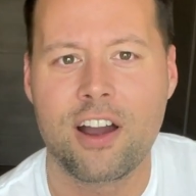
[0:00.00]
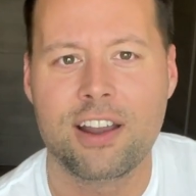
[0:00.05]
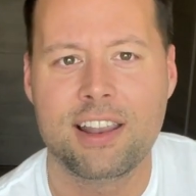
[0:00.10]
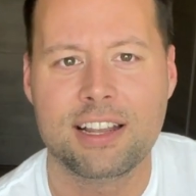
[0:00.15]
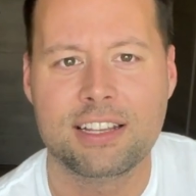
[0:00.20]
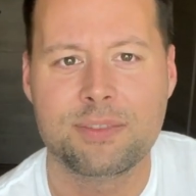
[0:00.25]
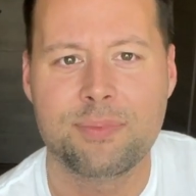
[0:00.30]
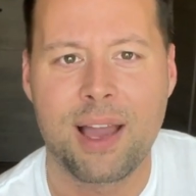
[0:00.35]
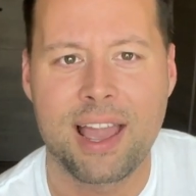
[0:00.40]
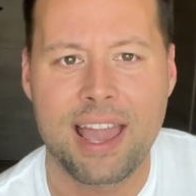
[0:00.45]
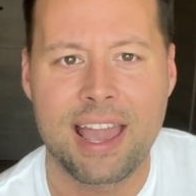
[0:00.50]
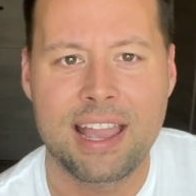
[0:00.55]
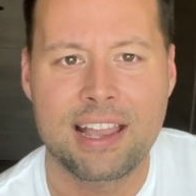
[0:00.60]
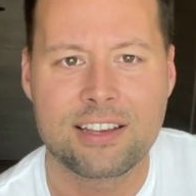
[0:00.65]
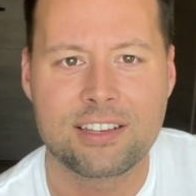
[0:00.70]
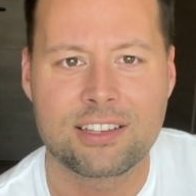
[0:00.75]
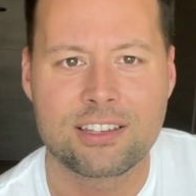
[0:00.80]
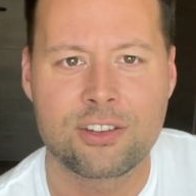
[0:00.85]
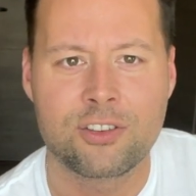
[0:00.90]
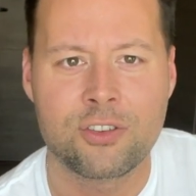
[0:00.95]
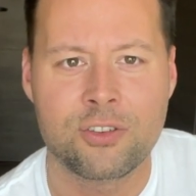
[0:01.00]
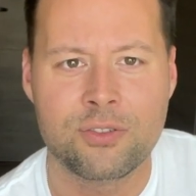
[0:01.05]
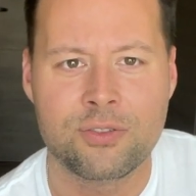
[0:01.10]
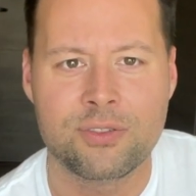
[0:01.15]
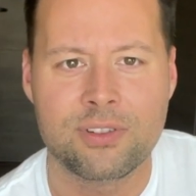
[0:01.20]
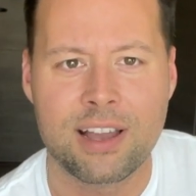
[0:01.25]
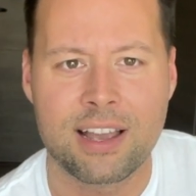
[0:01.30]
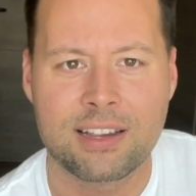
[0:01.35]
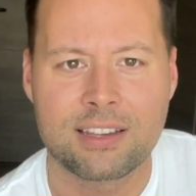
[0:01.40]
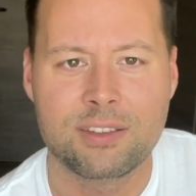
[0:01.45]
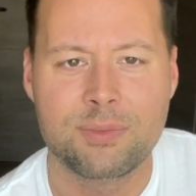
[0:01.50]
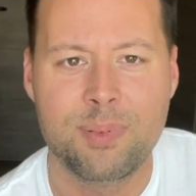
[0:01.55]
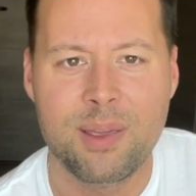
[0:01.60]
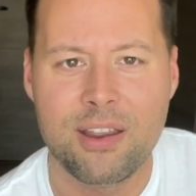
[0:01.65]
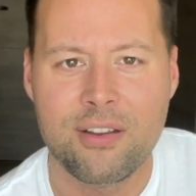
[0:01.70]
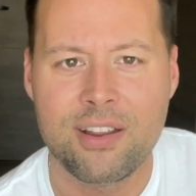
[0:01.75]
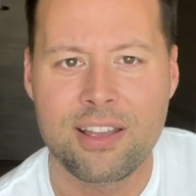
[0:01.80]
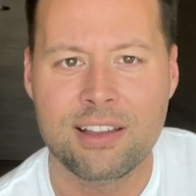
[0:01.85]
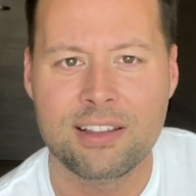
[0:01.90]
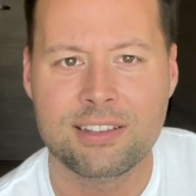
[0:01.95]
that's my ASQ
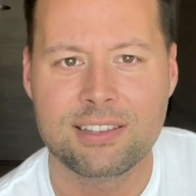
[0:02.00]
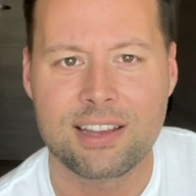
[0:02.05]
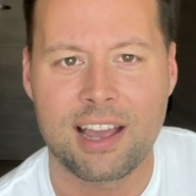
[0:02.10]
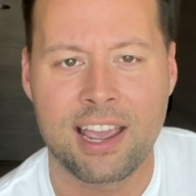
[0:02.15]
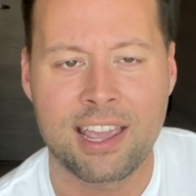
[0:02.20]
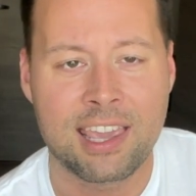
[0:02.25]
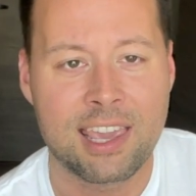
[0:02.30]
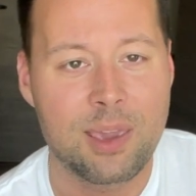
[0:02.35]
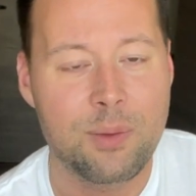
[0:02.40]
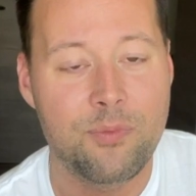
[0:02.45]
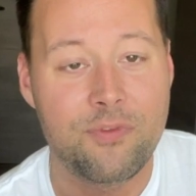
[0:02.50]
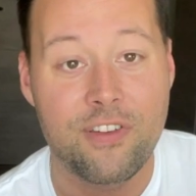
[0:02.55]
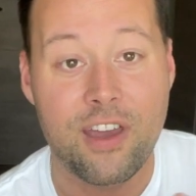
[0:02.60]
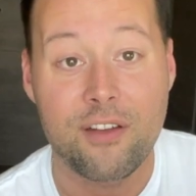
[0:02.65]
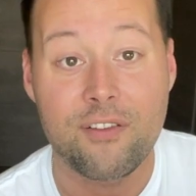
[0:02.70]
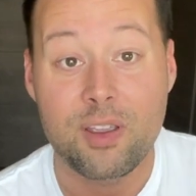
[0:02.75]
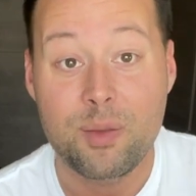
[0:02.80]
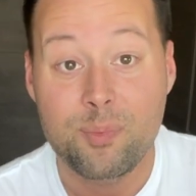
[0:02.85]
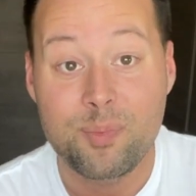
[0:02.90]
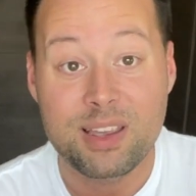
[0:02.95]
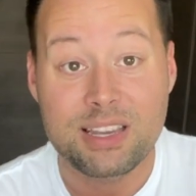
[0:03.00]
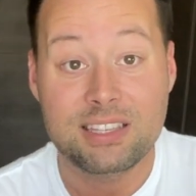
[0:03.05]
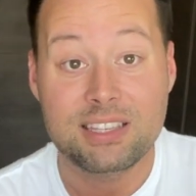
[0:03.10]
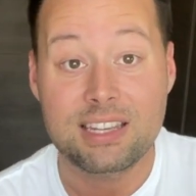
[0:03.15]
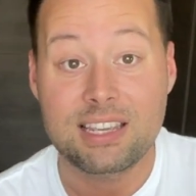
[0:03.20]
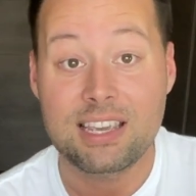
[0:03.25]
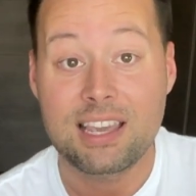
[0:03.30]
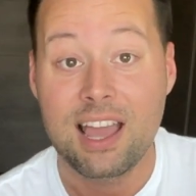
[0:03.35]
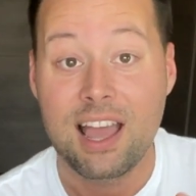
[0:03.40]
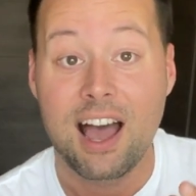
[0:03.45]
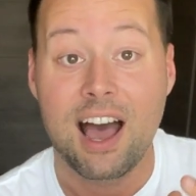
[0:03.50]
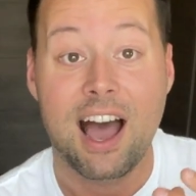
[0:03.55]
experience. I keep very busy.